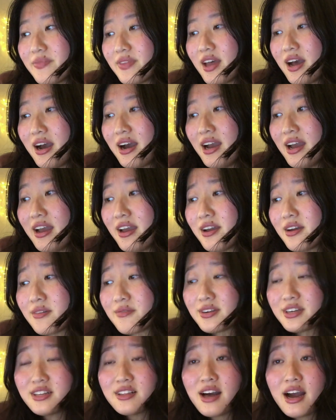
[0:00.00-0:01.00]
I
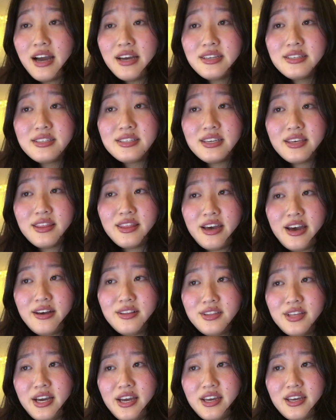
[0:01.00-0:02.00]
realized that
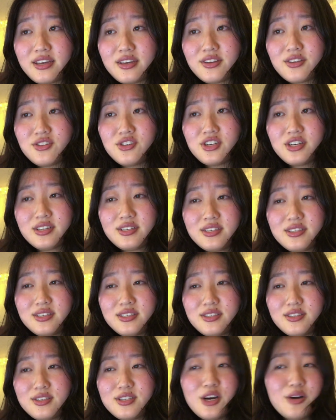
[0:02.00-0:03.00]
like
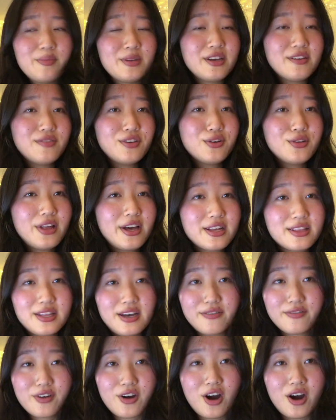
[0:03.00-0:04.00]
just so many of you like
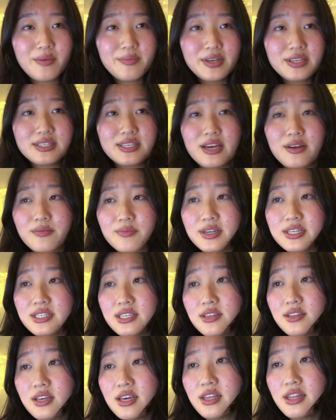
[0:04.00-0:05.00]
left comments and
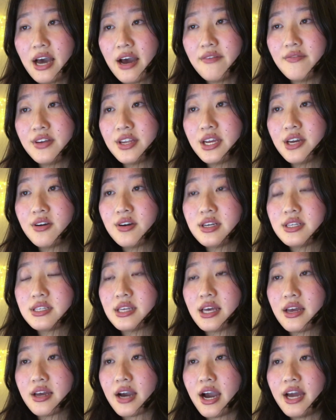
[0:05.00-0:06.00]
recently that video has
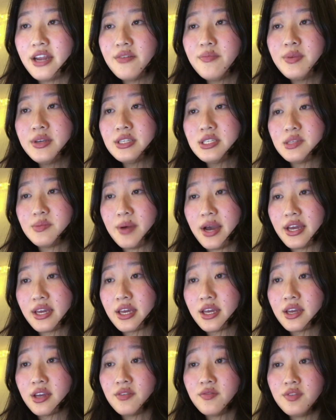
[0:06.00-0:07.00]
like kind of been
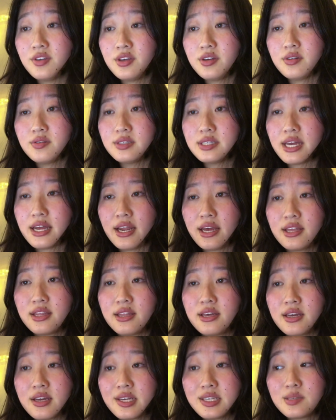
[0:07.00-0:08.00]
spiking in views and I
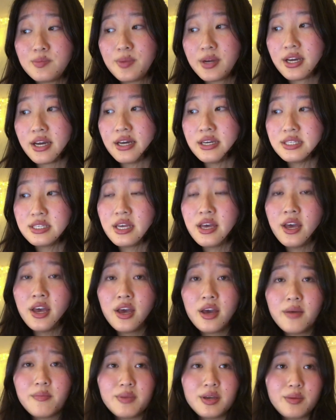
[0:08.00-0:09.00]
think it's because
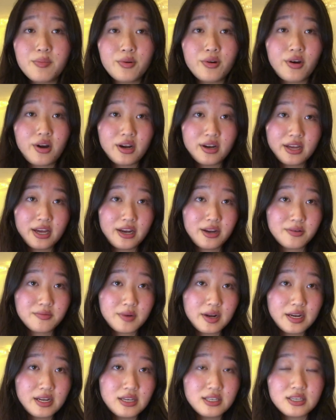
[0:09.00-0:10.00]
people are getting
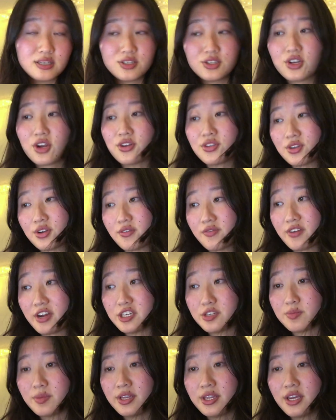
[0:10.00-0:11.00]
ready to start their
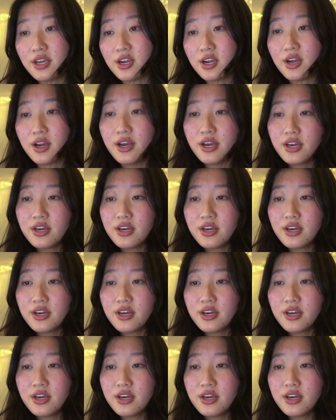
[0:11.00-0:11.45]
freshman year.